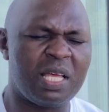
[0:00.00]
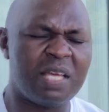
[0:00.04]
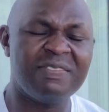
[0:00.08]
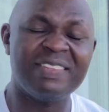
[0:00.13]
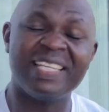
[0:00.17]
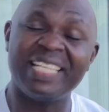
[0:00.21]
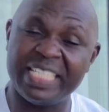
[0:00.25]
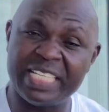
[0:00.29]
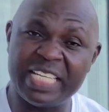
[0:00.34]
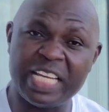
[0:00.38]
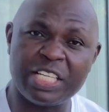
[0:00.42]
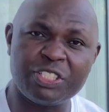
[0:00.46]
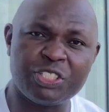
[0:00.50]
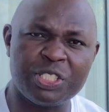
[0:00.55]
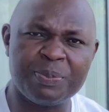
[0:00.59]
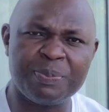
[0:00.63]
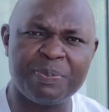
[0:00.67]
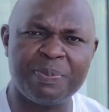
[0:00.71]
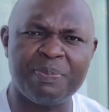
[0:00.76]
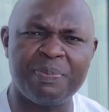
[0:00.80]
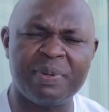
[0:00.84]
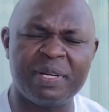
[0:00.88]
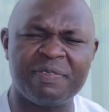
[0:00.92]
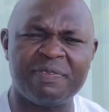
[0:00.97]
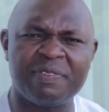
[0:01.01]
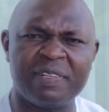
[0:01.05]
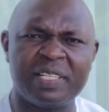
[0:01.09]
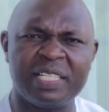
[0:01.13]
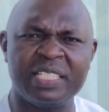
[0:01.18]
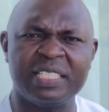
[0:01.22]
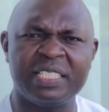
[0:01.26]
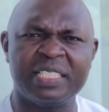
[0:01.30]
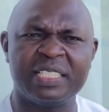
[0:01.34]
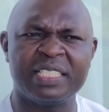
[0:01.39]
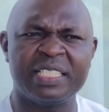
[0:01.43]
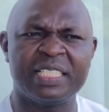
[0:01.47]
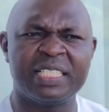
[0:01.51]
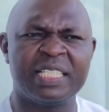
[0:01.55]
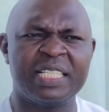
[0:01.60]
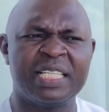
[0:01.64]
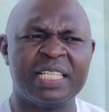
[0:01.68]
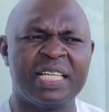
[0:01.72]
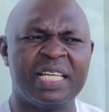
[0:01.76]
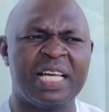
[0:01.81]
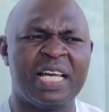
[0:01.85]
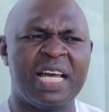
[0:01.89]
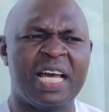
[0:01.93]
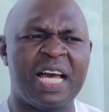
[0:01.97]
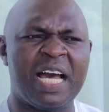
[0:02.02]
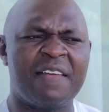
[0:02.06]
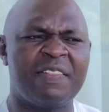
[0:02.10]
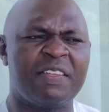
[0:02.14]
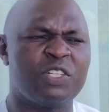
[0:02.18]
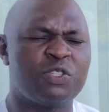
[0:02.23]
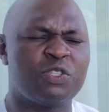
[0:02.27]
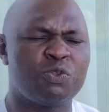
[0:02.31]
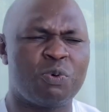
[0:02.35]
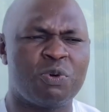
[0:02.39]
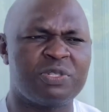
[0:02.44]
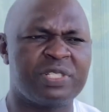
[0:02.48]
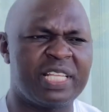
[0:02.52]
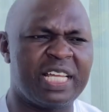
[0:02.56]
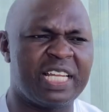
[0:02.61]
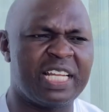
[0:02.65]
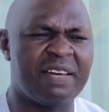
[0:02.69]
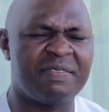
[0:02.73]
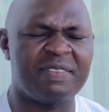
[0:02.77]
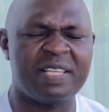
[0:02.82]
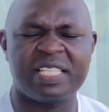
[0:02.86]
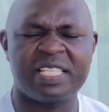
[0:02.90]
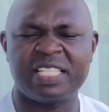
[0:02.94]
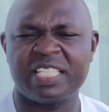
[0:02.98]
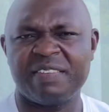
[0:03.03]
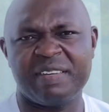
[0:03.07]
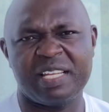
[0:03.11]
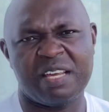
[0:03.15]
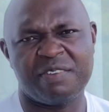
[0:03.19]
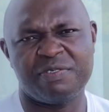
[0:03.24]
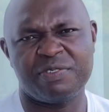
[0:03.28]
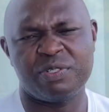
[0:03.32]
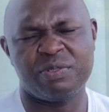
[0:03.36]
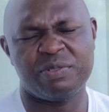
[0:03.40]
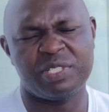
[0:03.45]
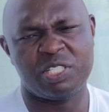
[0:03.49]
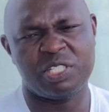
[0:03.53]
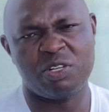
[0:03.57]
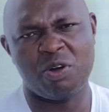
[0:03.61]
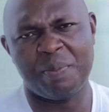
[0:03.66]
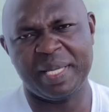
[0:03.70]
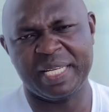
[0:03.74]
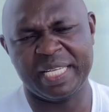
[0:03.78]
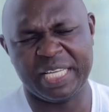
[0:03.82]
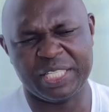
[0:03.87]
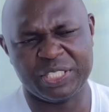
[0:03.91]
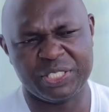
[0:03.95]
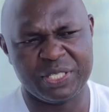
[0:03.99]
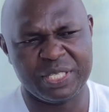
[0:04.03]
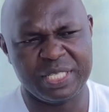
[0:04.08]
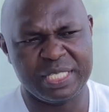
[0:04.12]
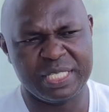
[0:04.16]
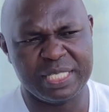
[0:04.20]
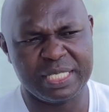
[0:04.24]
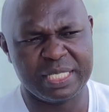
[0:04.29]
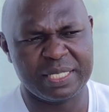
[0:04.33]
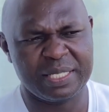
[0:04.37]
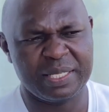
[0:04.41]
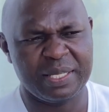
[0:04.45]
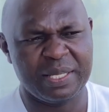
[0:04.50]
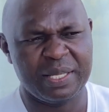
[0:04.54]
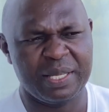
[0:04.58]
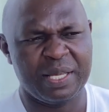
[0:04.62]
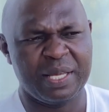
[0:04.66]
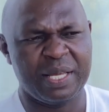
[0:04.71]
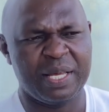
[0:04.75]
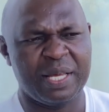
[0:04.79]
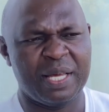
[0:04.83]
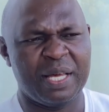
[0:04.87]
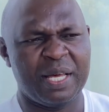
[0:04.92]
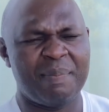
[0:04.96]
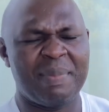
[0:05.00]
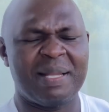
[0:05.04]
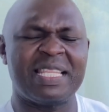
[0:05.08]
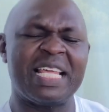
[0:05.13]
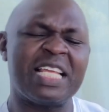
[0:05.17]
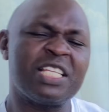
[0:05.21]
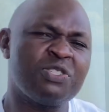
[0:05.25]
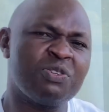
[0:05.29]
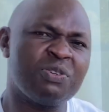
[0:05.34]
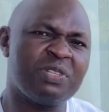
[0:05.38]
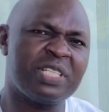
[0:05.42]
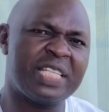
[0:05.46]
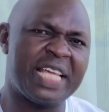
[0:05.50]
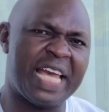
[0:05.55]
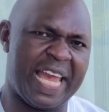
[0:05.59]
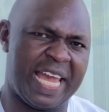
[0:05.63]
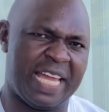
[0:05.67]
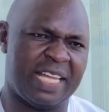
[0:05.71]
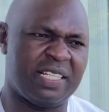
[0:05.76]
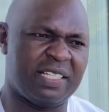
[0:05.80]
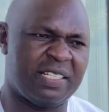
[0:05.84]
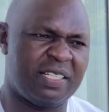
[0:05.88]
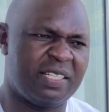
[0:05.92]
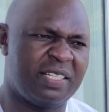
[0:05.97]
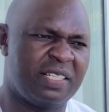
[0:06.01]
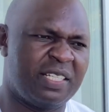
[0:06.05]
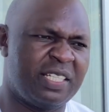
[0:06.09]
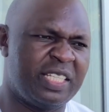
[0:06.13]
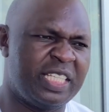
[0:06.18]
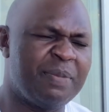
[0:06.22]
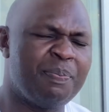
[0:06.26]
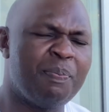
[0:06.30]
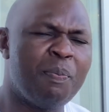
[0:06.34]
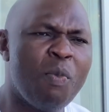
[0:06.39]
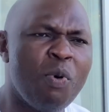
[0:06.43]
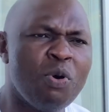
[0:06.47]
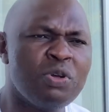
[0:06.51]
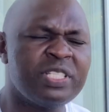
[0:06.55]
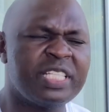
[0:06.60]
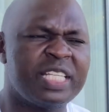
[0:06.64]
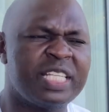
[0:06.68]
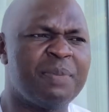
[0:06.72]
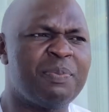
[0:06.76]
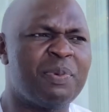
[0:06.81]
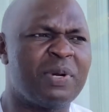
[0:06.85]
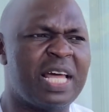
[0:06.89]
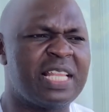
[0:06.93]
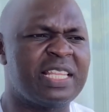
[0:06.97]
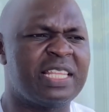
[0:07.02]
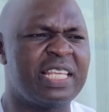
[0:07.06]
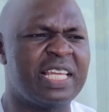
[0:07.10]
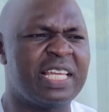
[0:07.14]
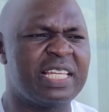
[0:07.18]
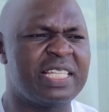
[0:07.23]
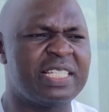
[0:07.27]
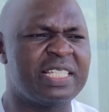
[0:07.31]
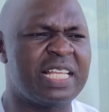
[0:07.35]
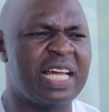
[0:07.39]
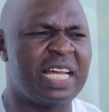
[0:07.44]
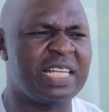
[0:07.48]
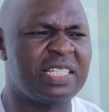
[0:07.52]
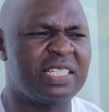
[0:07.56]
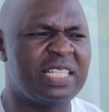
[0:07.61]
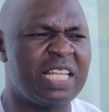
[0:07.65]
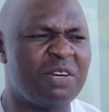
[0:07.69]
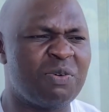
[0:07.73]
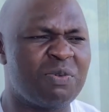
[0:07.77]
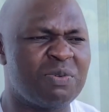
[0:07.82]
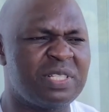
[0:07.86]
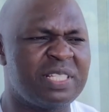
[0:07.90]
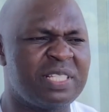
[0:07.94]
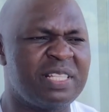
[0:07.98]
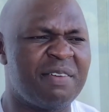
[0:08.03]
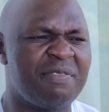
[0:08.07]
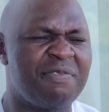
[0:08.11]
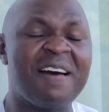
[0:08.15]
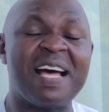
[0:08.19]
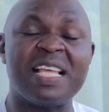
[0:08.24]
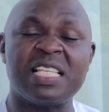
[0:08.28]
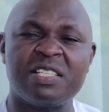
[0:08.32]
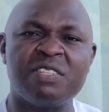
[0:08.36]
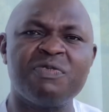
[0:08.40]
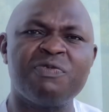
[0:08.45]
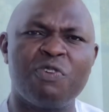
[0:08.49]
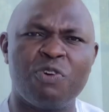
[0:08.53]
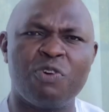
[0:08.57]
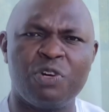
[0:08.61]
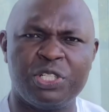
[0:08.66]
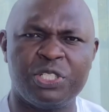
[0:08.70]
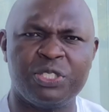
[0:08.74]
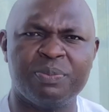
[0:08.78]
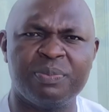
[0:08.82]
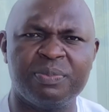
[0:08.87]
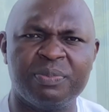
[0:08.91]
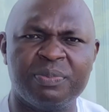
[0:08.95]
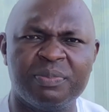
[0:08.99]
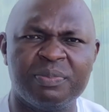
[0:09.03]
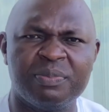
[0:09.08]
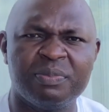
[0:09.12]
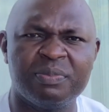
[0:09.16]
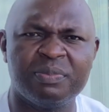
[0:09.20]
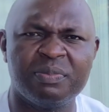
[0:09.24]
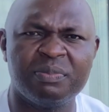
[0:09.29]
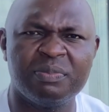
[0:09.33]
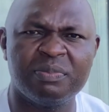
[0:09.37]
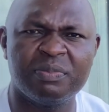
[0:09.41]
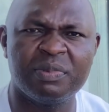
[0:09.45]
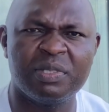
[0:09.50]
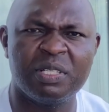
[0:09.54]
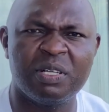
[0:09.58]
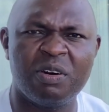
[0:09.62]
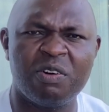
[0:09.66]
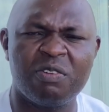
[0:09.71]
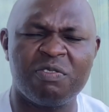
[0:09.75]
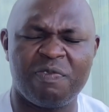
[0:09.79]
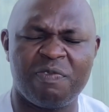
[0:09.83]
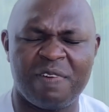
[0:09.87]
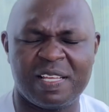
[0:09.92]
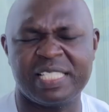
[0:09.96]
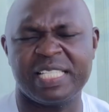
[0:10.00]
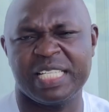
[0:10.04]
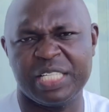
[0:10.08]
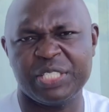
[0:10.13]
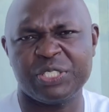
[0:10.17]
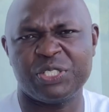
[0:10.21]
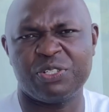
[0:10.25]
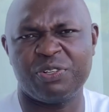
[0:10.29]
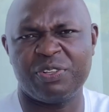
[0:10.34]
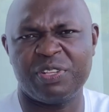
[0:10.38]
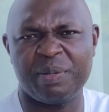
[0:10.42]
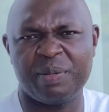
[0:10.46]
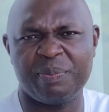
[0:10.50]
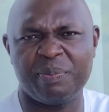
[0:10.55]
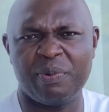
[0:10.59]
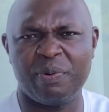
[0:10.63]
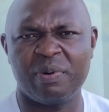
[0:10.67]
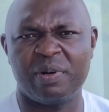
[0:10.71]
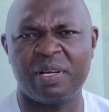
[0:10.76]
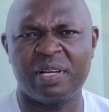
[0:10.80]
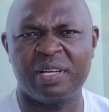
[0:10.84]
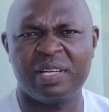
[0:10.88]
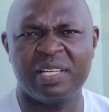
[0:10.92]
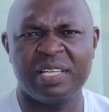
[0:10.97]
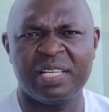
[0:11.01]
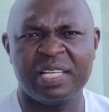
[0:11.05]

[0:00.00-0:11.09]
leadership briefly. And then towards the end, I've just given a few recommendations. But that's not the end. The most important thing that was the first volume or first edition of the book.